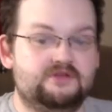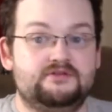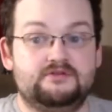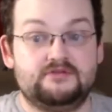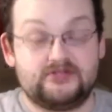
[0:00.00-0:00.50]

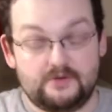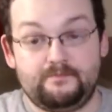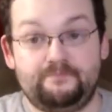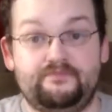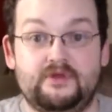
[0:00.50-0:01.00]
So,
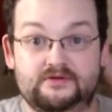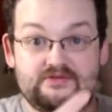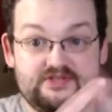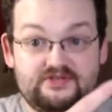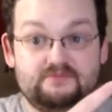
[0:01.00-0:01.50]

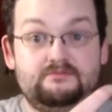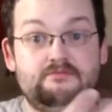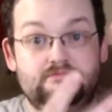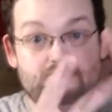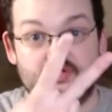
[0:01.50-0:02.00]
system,
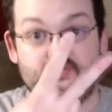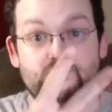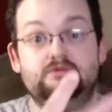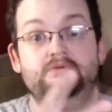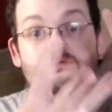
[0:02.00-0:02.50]

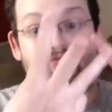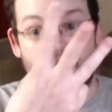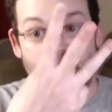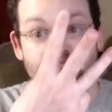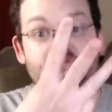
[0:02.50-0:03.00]
module,
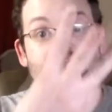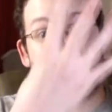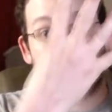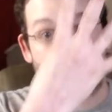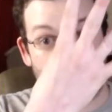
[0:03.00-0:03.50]
notes,
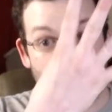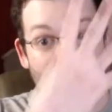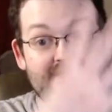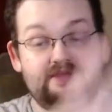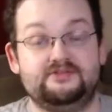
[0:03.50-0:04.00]
talk to
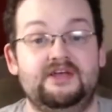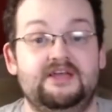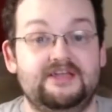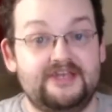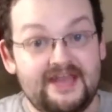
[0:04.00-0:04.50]
players.
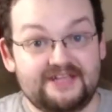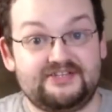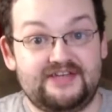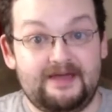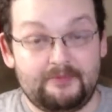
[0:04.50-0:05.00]
Next
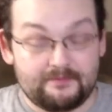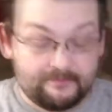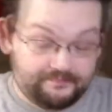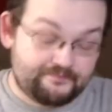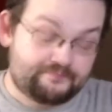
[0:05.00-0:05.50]
step,
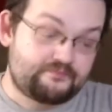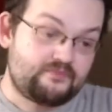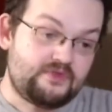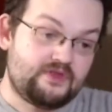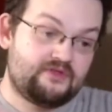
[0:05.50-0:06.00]

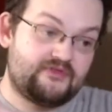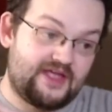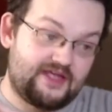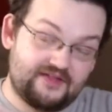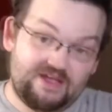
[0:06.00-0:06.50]

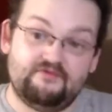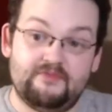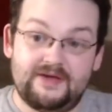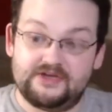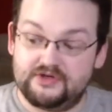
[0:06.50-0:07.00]
take that
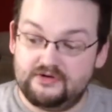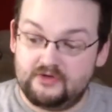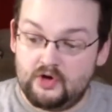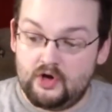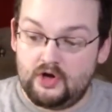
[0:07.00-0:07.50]
information,
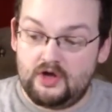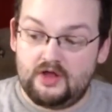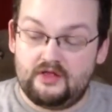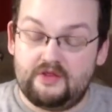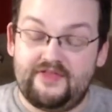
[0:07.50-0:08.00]

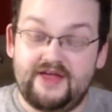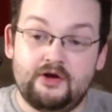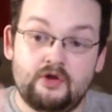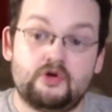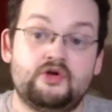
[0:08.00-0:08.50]
then
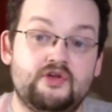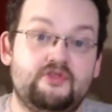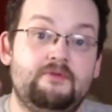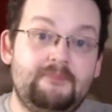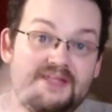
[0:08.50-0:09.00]
look at
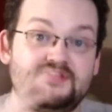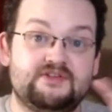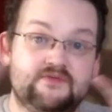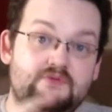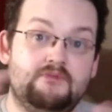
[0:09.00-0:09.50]
the bits
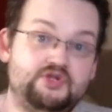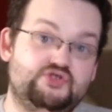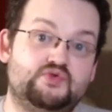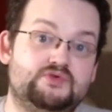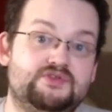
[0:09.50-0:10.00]
of the
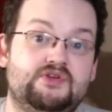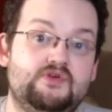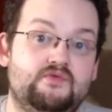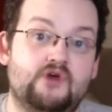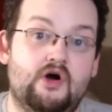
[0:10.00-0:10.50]
modules that
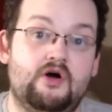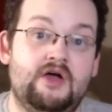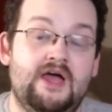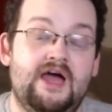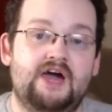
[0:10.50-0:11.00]
you've got
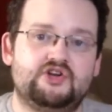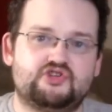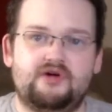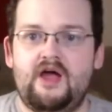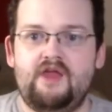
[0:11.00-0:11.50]
and
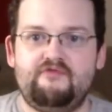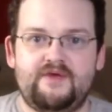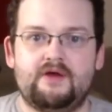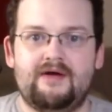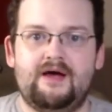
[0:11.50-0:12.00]
try and
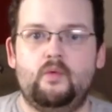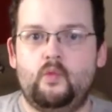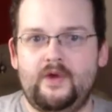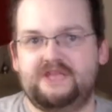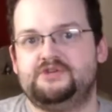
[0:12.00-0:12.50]
figure out
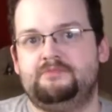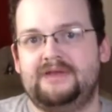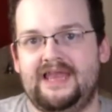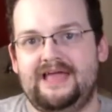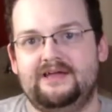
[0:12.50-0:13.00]
which
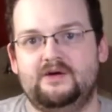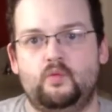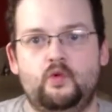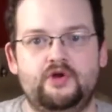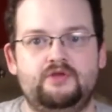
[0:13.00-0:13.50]
player
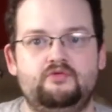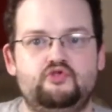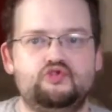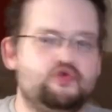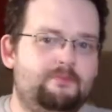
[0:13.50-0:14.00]
would
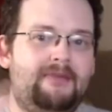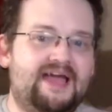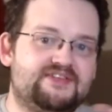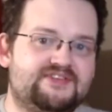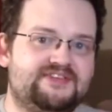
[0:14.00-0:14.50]
do
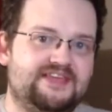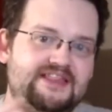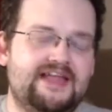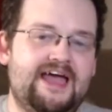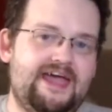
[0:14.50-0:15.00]
best in
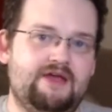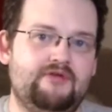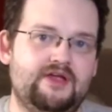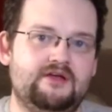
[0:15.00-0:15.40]
that area.